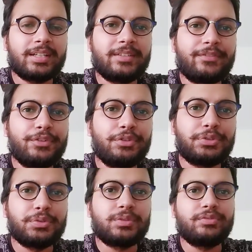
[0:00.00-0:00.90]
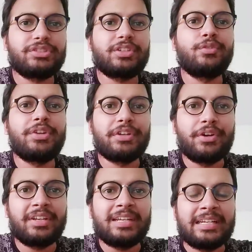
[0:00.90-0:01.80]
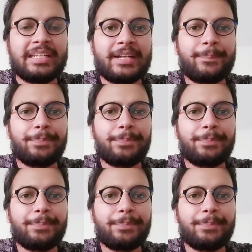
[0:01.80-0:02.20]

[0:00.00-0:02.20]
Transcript: the few issues which are going on in India.